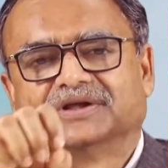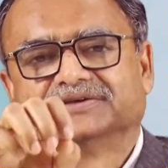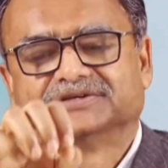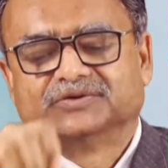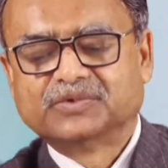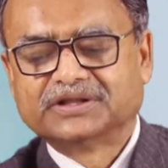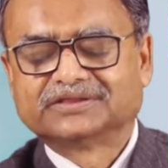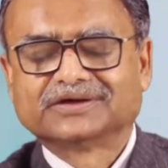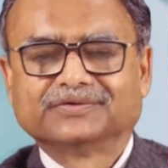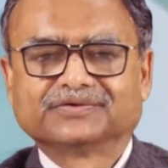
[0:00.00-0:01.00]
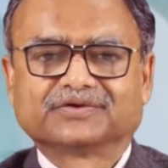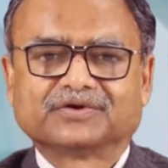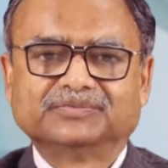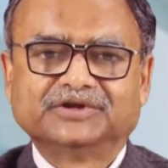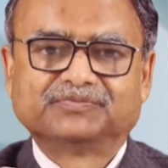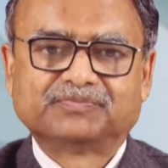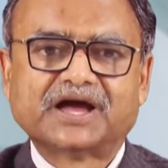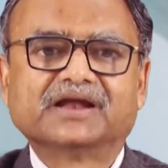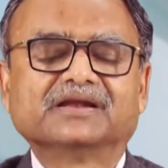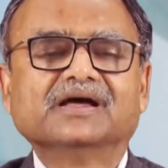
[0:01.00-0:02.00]
let's say, 1,000 of this
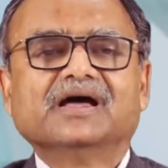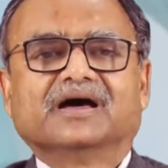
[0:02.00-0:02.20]
pen,